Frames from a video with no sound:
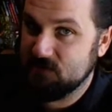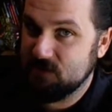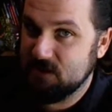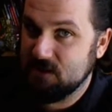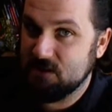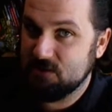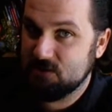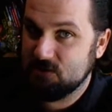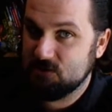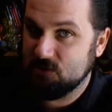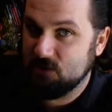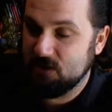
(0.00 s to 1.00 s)
the
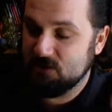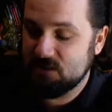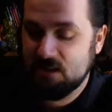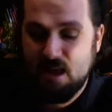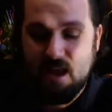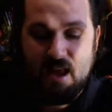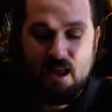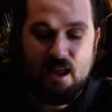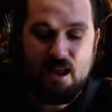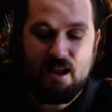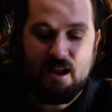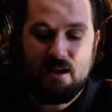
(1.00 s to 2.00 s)
tutorials,
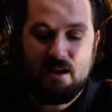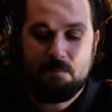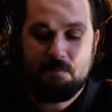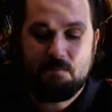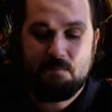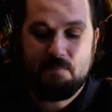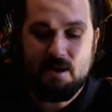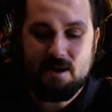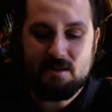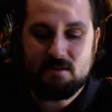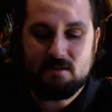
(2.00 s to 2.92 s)
but